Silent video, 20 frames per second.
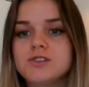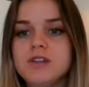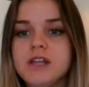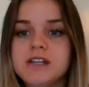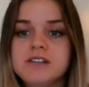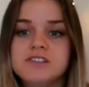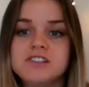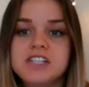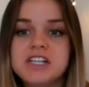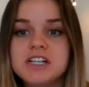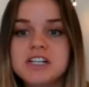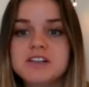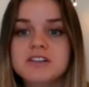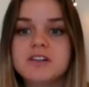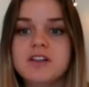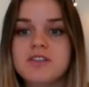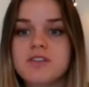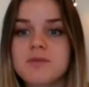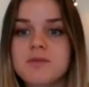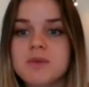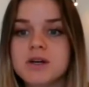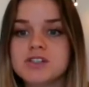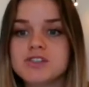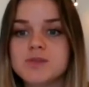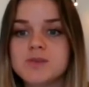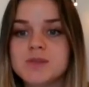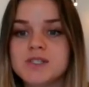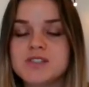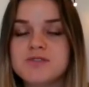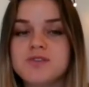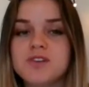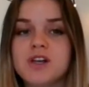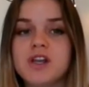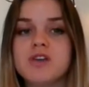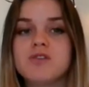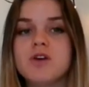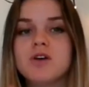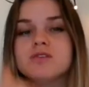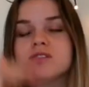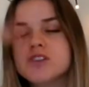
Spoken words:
until the mushroom is fully grown.